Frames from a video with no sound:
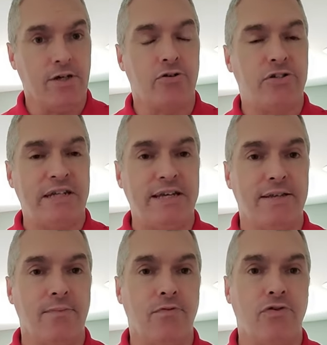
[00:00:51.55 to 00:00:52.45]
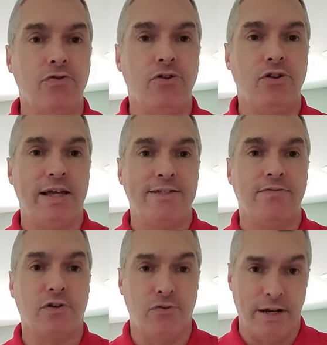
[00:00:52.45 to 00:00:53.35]
and critique them through the lens
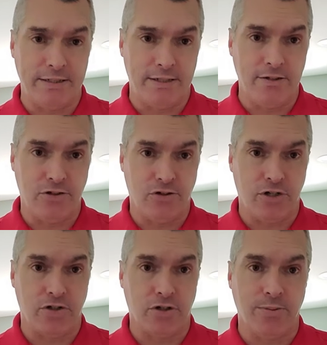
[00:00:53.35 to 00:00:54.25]
of correct sentence structure,